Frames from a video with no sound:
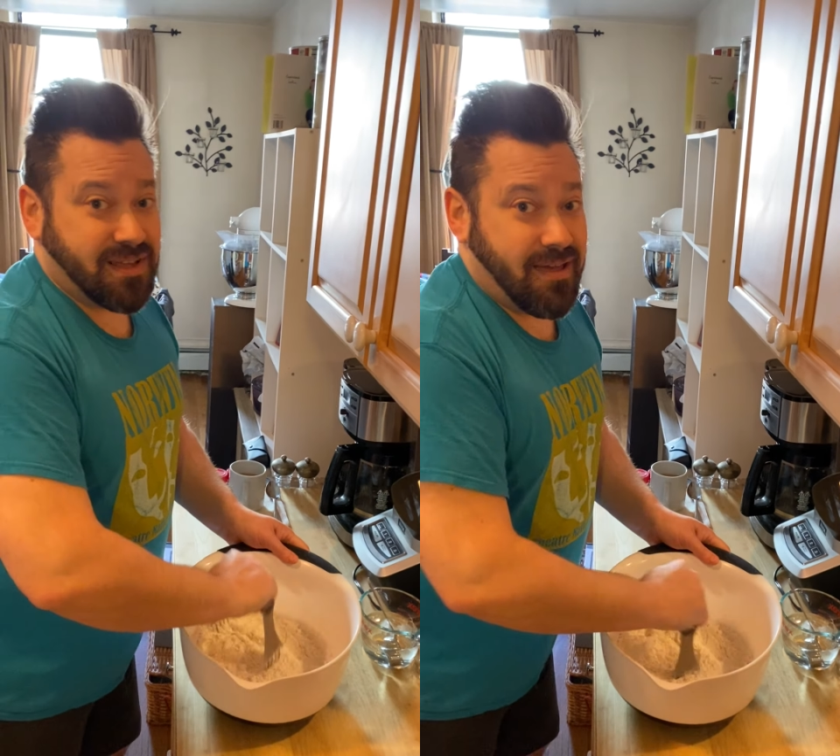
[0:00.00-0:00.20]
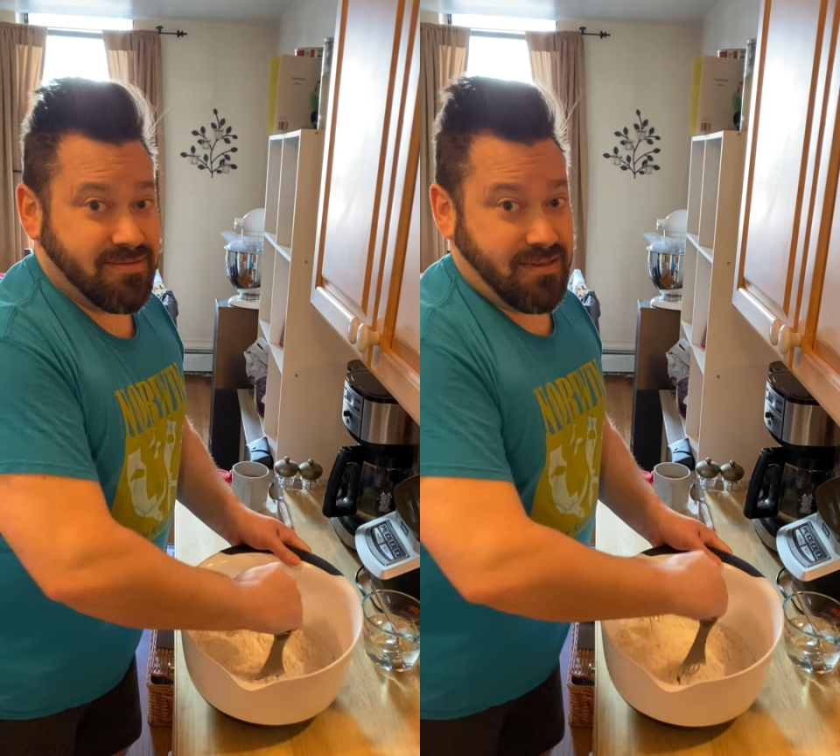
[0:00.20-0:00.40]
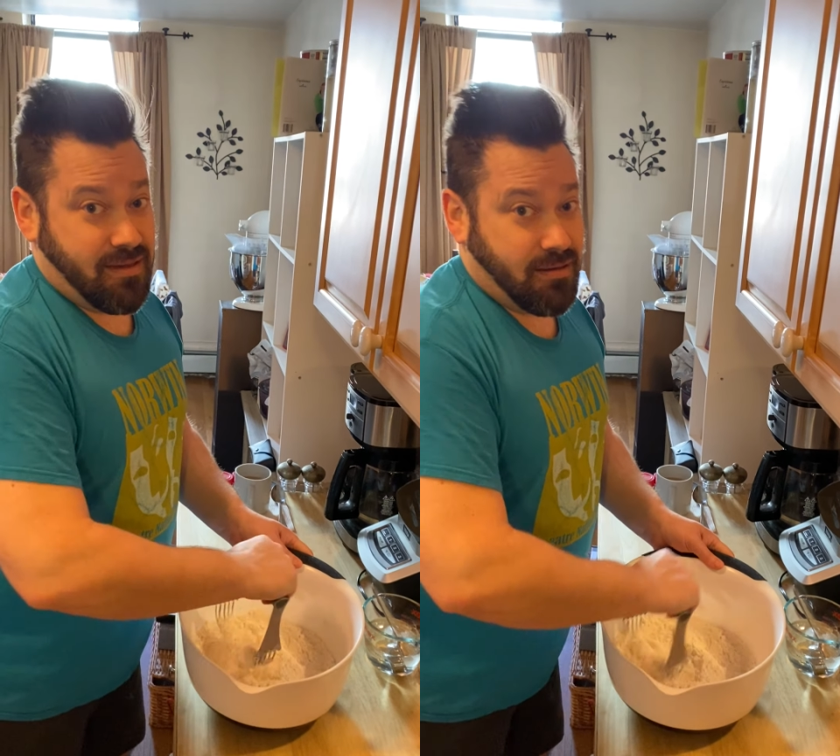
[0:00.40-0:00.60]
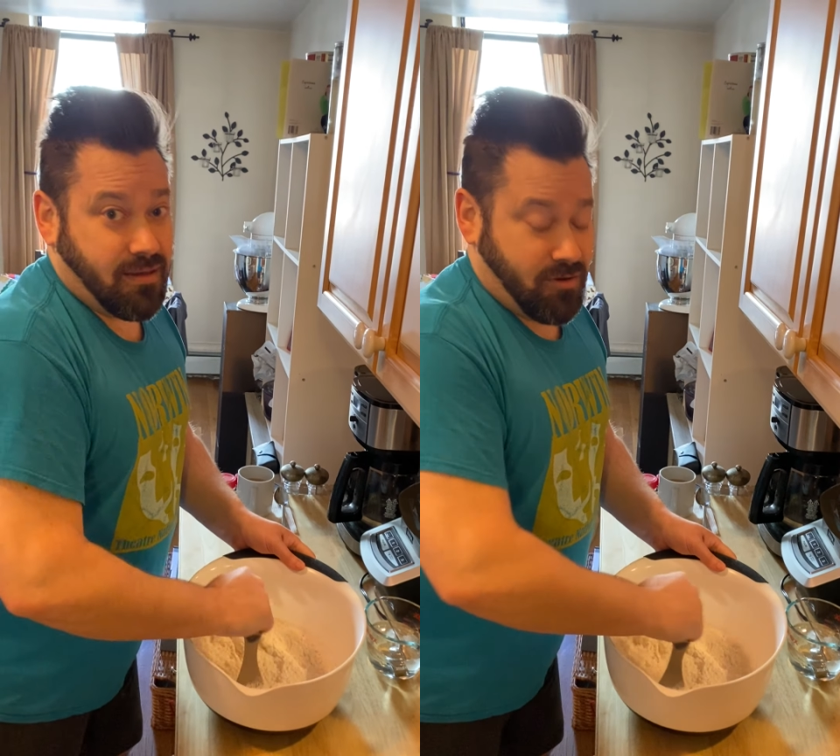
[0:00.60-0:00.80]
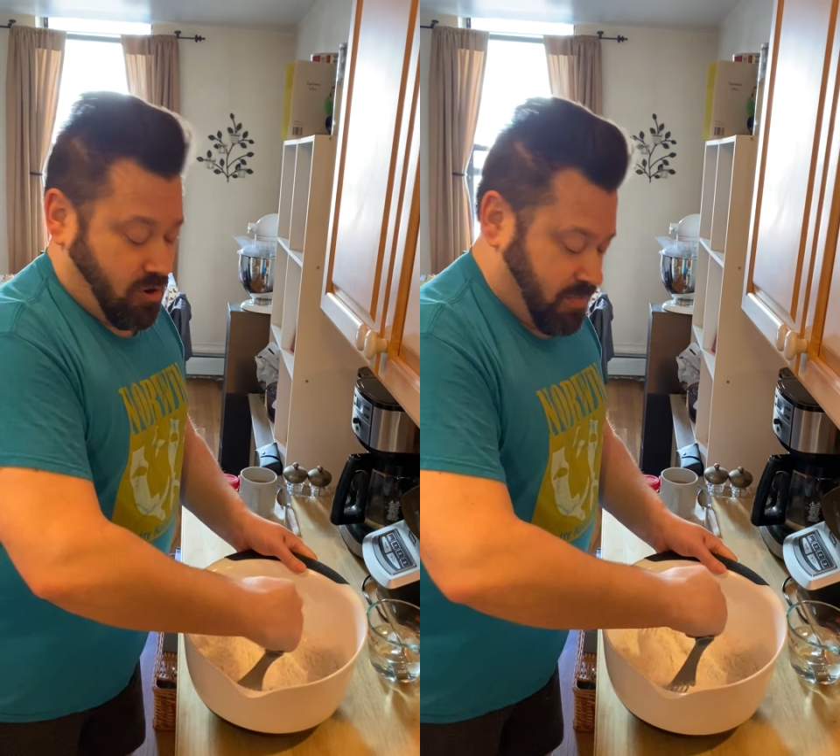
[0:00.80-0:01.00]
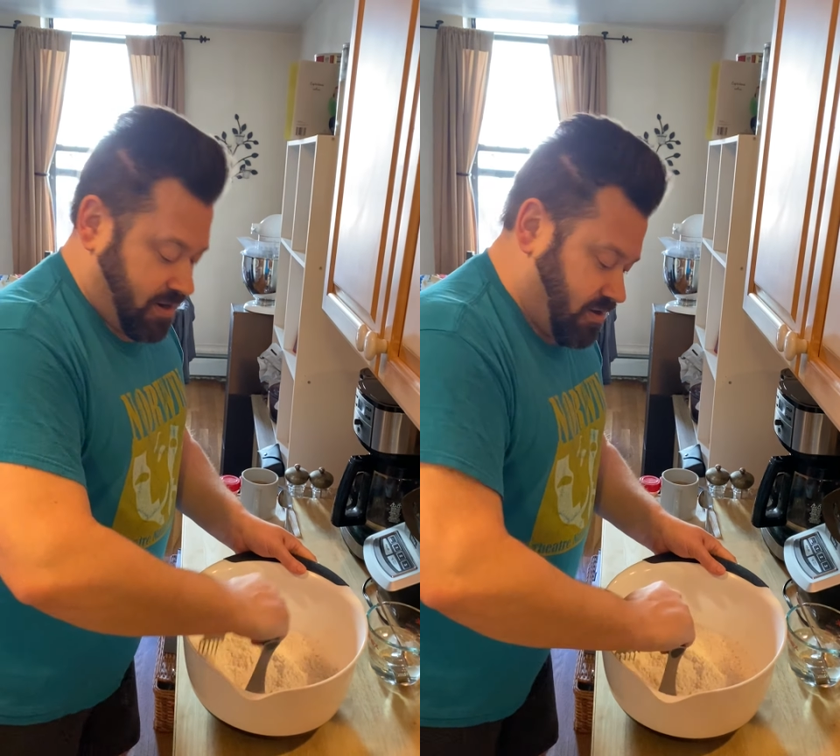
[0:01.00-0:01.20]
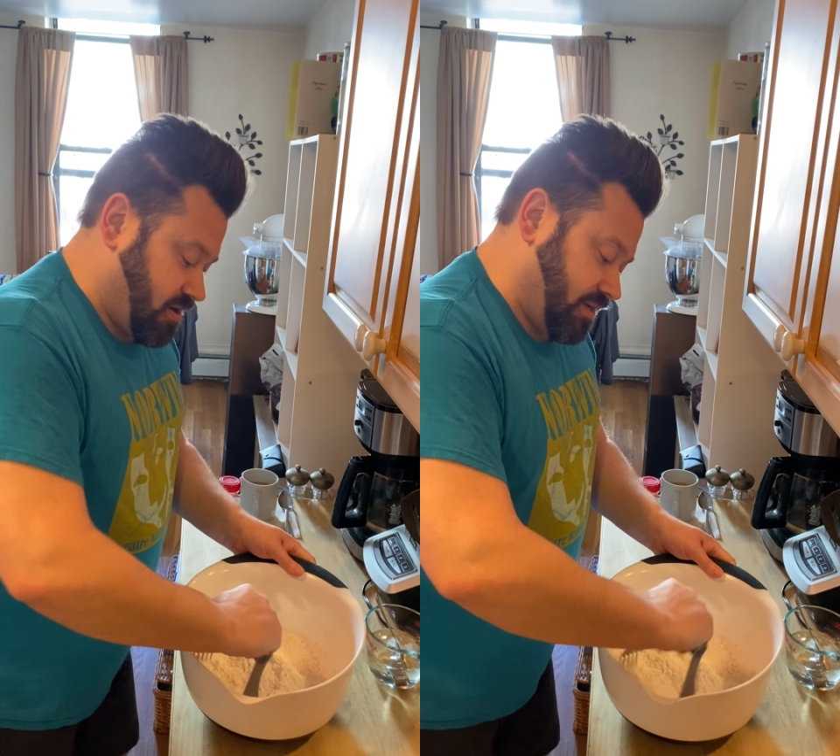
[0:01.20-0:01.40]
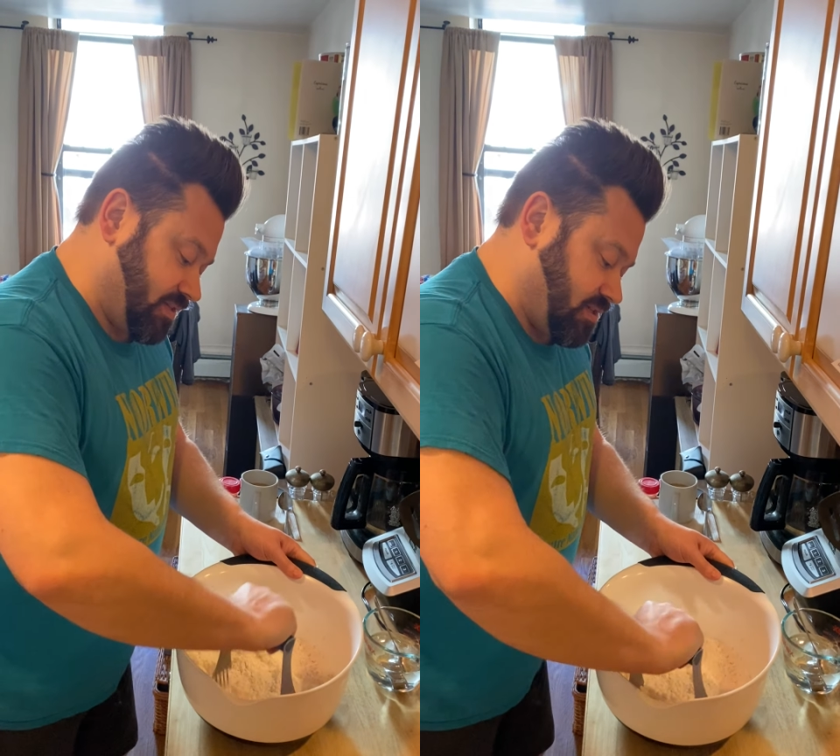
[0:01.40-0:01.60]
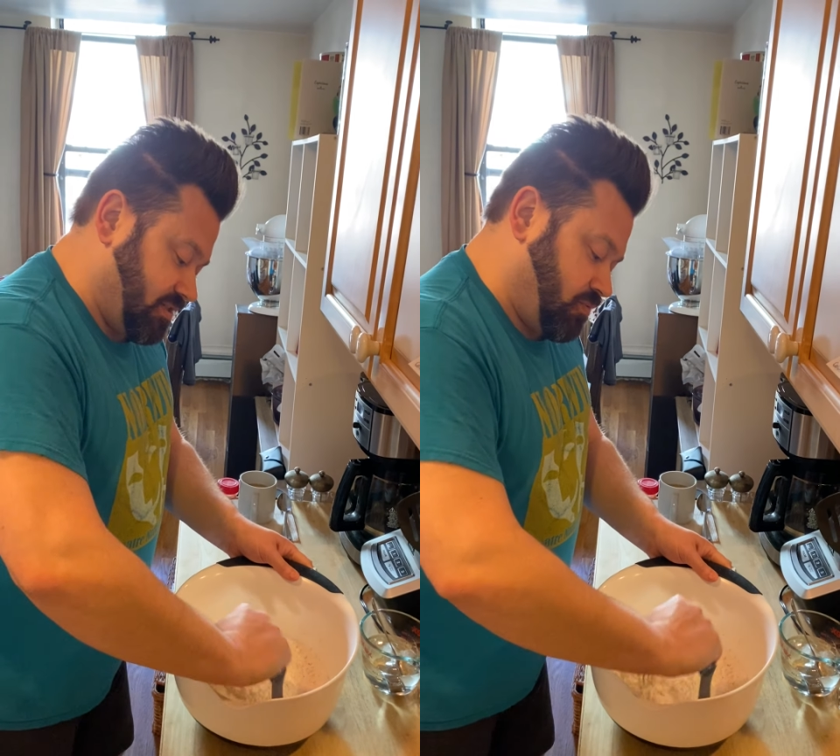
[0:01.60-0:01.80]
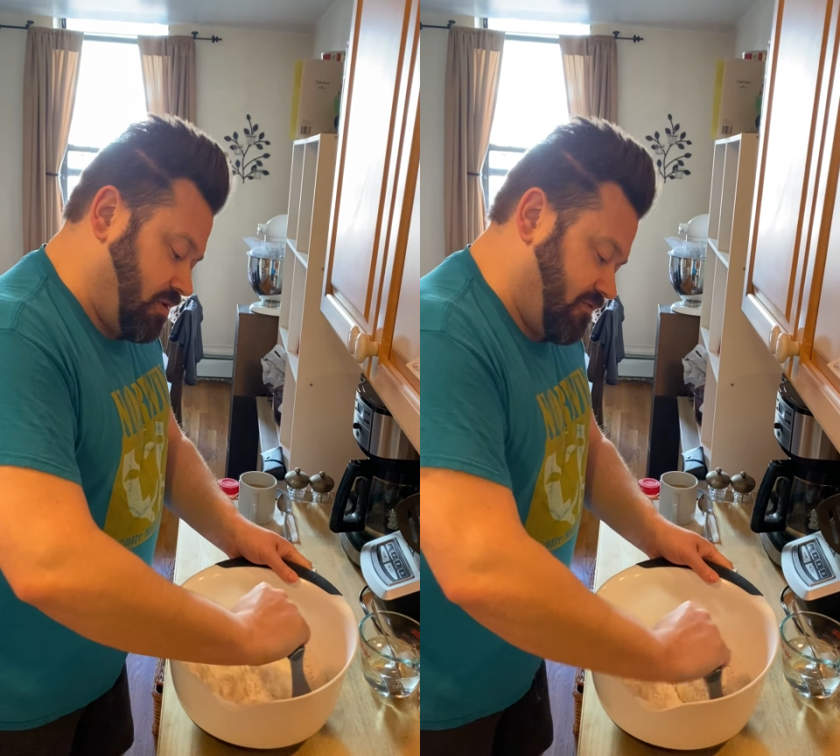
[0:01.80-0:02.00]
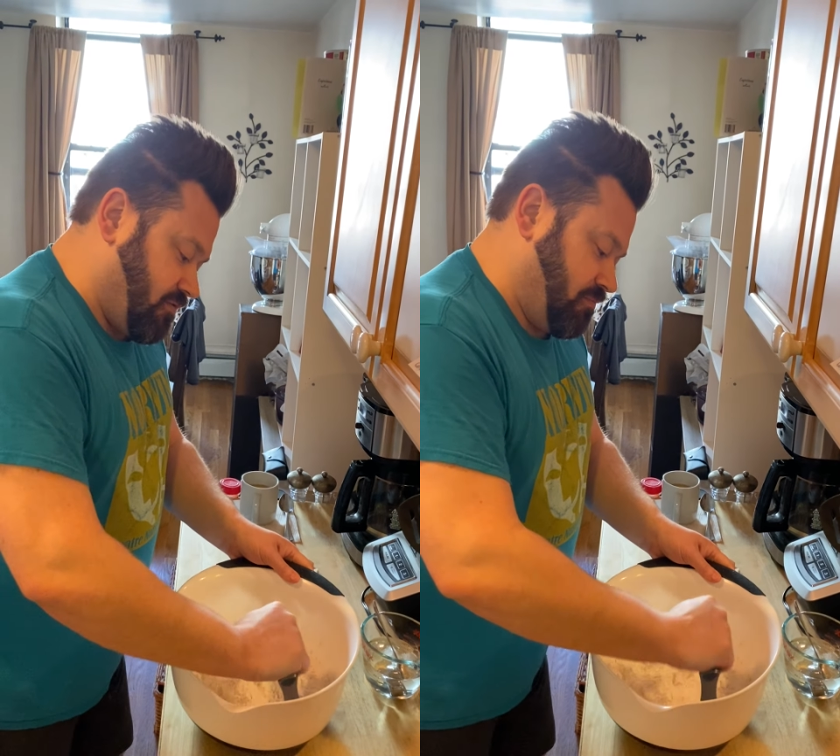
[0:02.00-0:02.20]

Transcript: I think an all butter crust is wonderful.